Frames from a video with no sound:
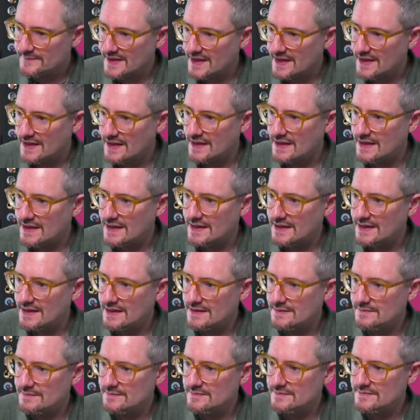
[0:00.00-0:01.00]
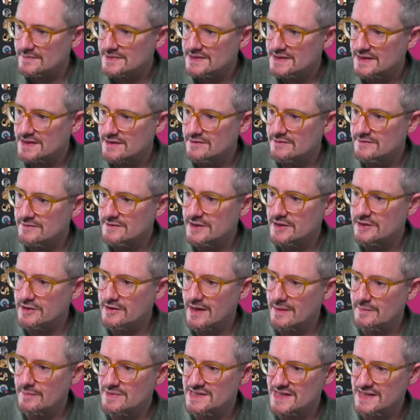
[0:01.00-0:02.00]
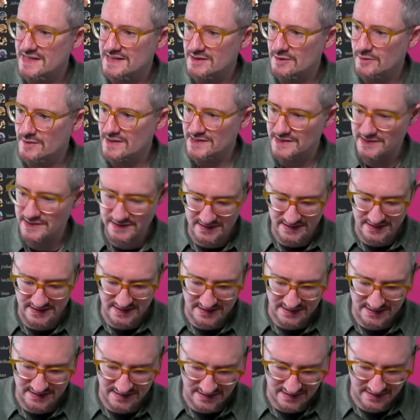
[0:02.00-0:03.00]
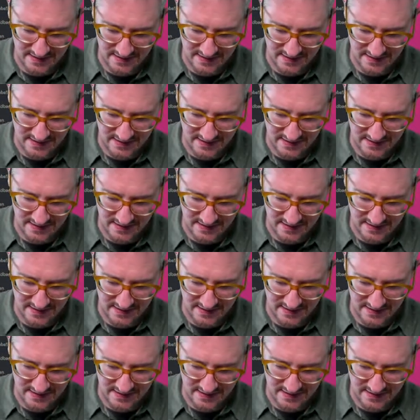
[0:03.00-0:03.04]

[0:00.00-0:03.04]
CueCam presenter questions.